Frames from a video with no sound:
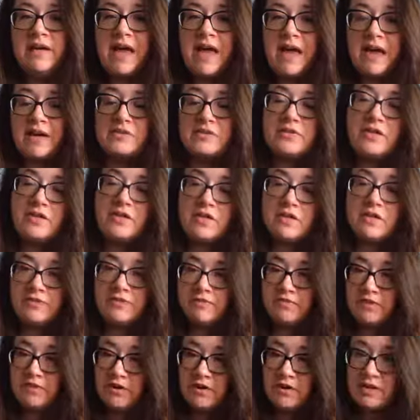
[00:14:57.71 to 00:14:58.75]
actually
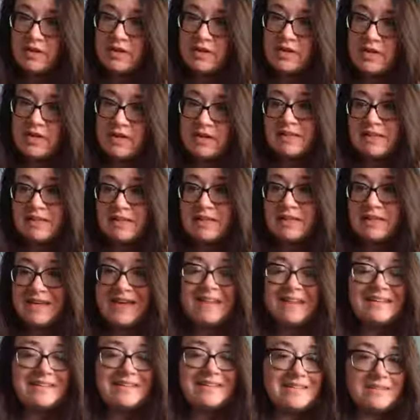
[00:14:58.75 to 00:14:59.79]
converted an
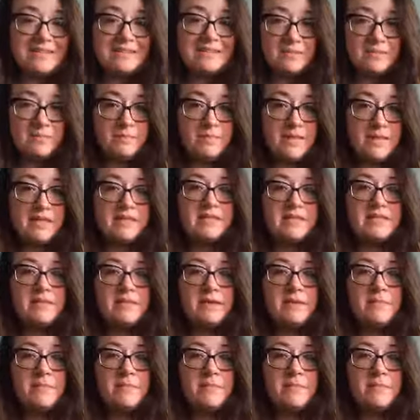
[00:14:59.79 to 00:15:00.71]
enlisted men's